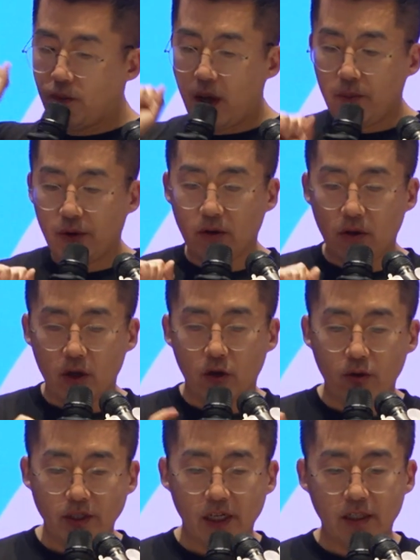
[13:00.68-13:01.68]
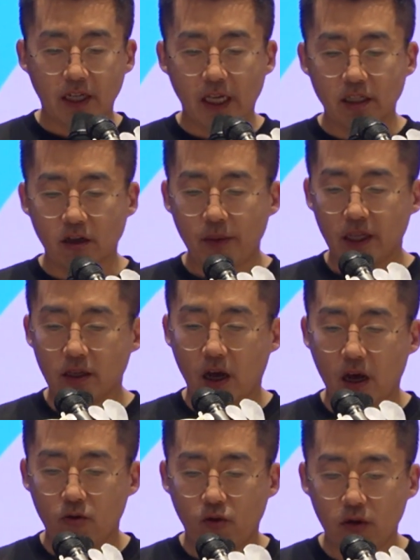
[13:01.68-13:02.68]
mempool, users can submit
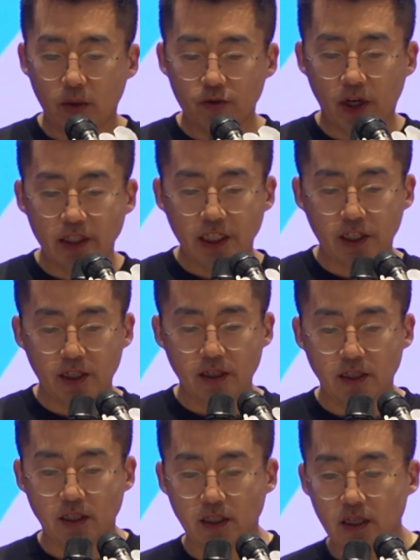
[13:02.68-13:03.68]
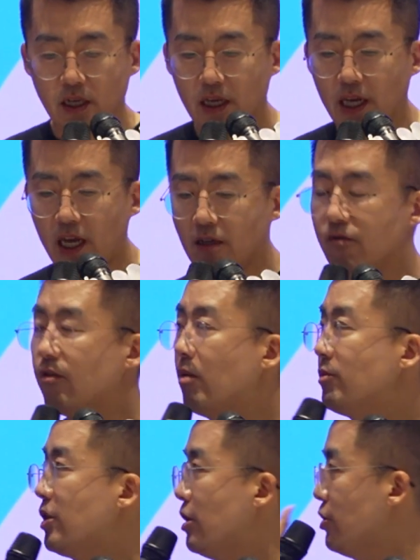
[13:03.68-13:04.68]
rollup transactions hidden
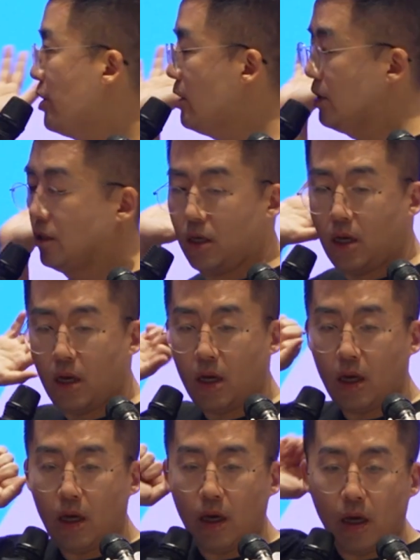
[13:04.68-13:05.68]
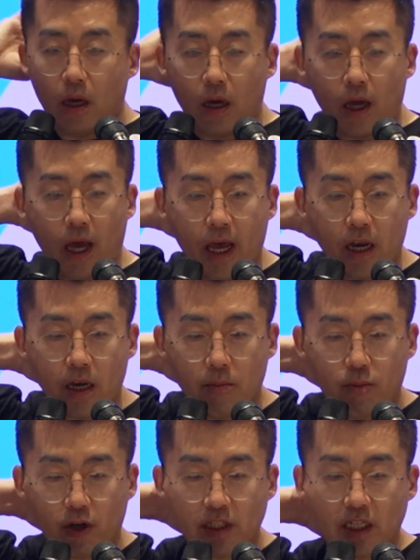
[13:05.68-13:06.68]
from searchers
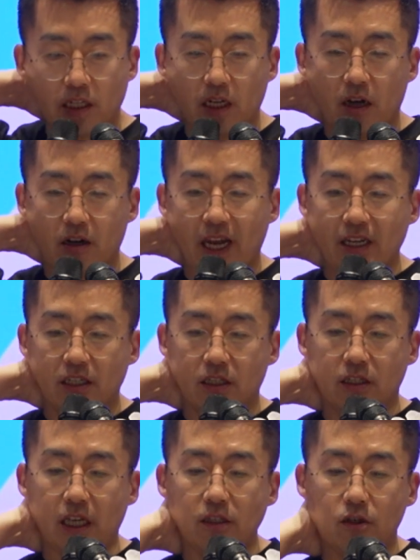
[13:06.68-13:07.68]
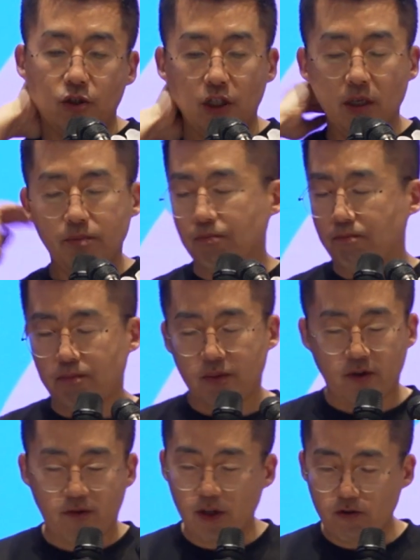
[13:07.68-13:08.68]
and protecting against the censorship,
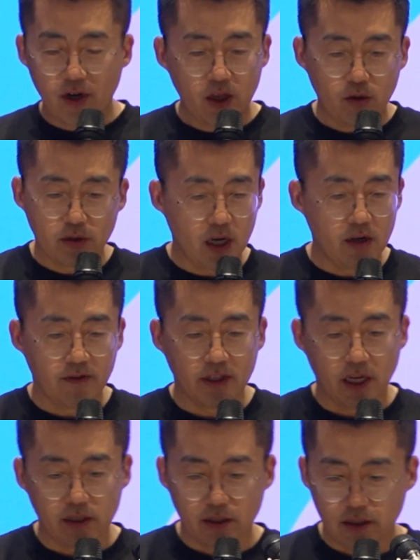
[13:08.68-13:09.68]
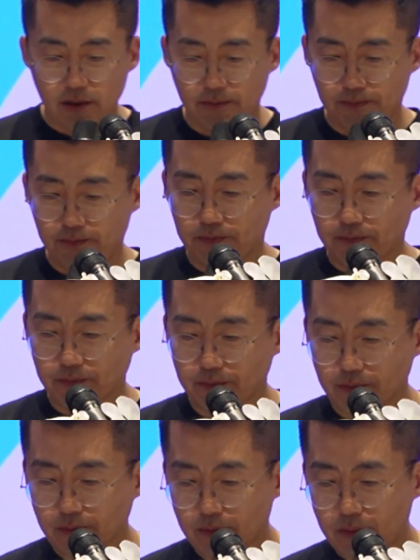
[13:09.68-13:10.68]
front-running, those kind of attacks.
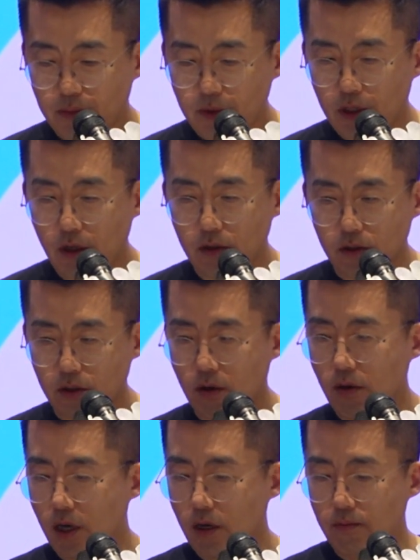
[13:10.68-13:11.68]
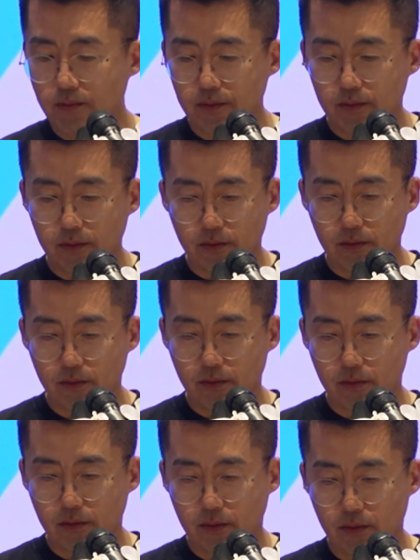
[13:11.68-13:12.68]
So
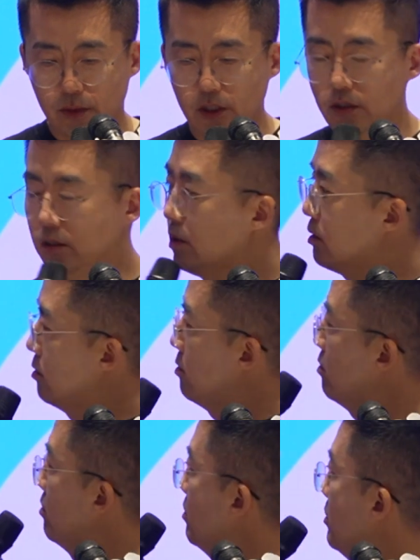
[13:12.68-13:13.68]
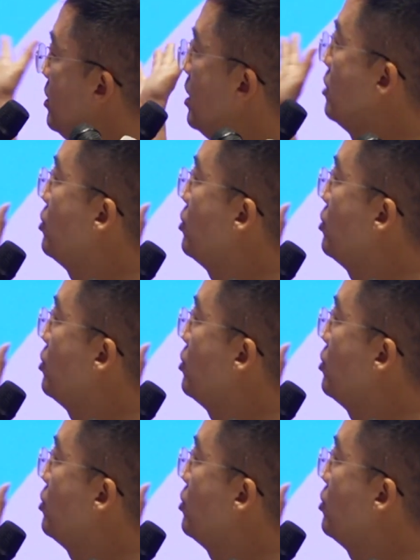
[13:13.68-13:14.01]
this can